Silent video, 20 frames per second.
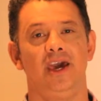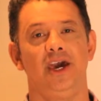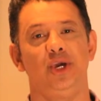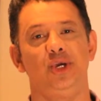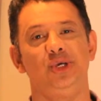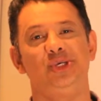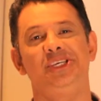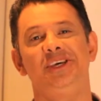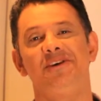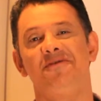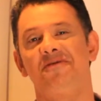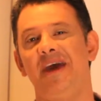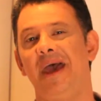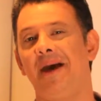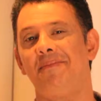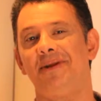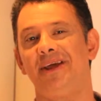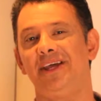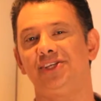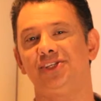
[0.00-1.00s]
You see,
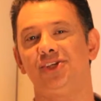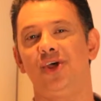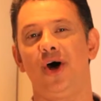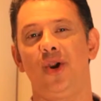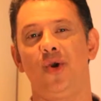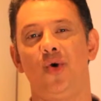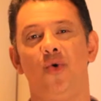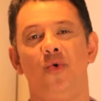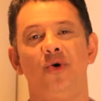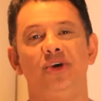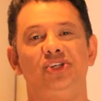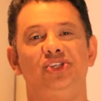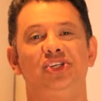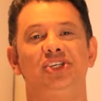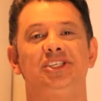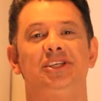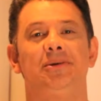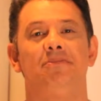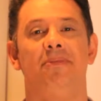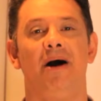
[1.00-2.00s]
family, it's not always
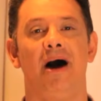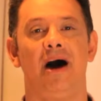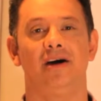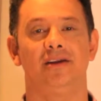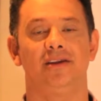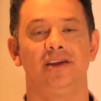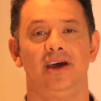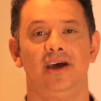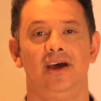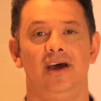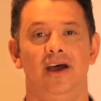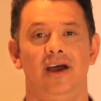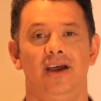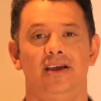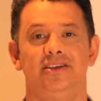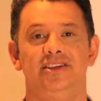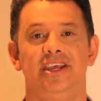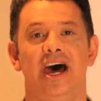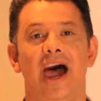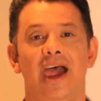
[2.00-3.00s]
just about
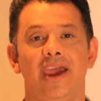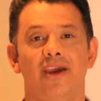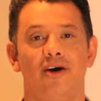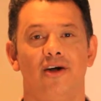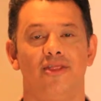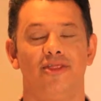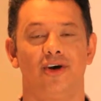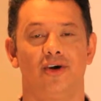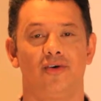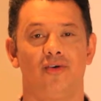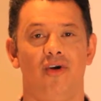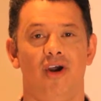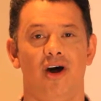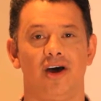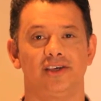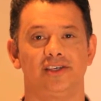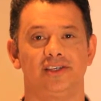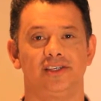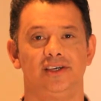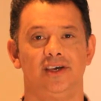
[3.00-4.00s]
dying on the
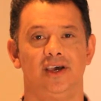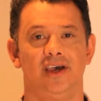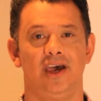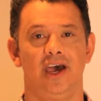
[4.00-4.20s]
cross.